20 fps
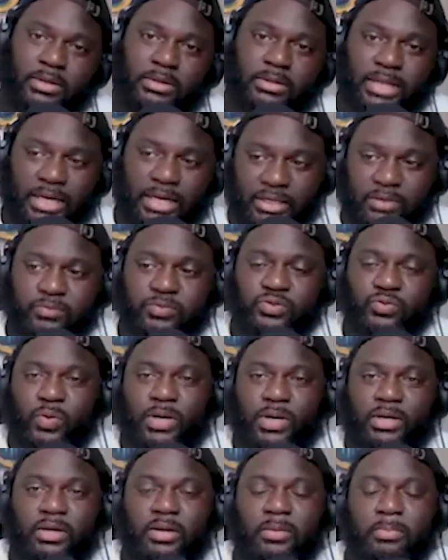Like it was
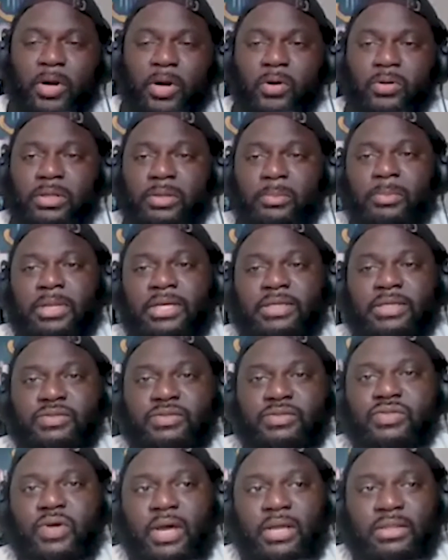one of the polling
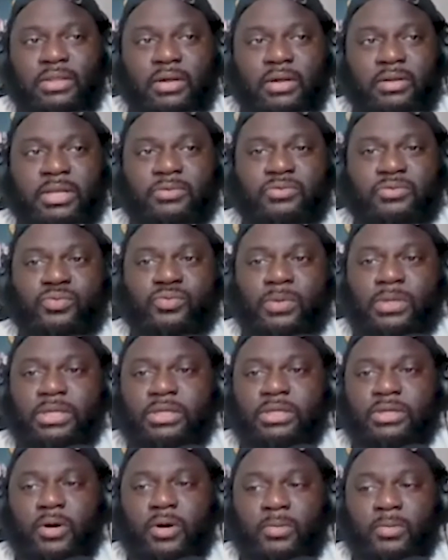places. So I thought that was
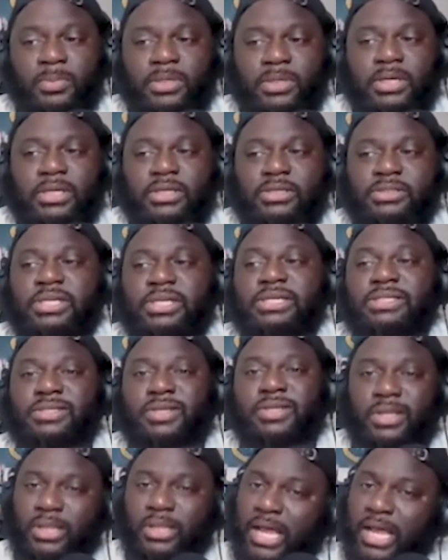really dope because it's
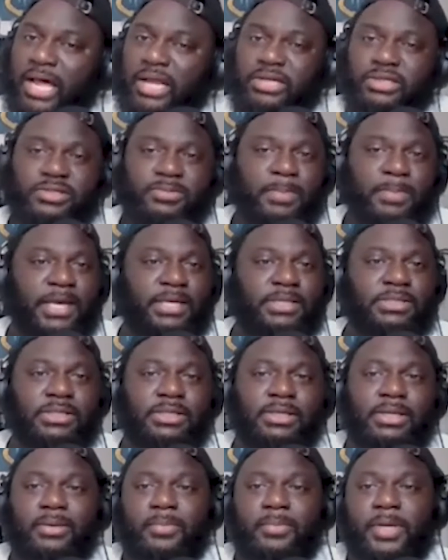a lot of space
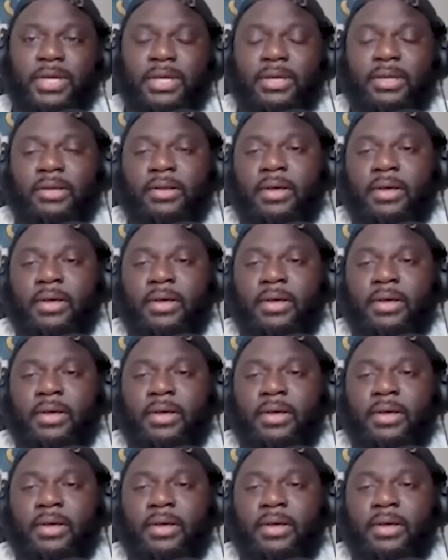in there, man.